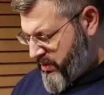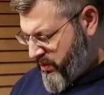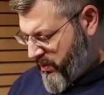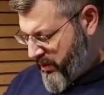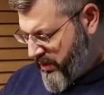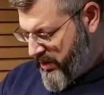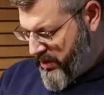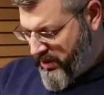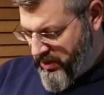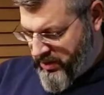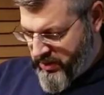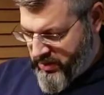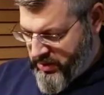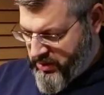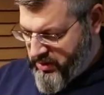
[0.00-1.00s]
1,
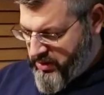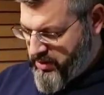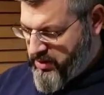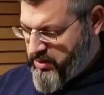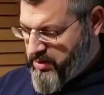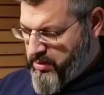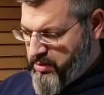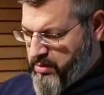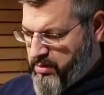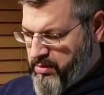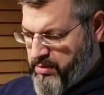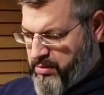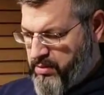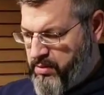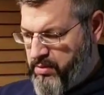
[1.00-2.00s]

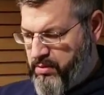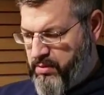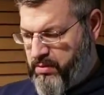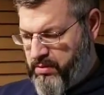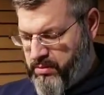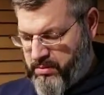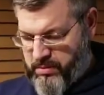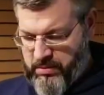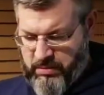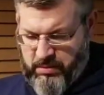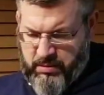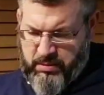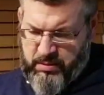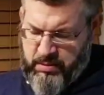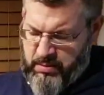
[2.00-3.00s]
2.
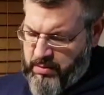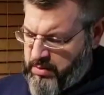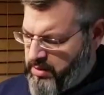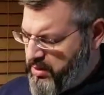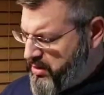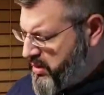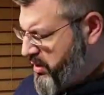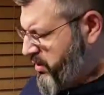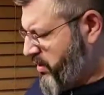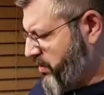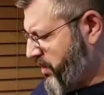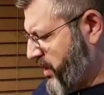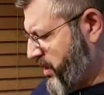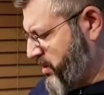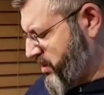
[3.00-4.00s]
Let's say in the
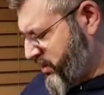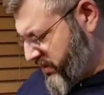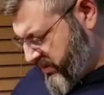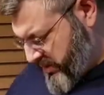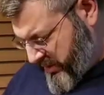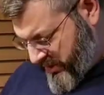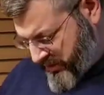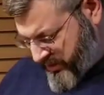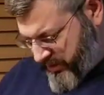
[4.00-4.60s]
box here.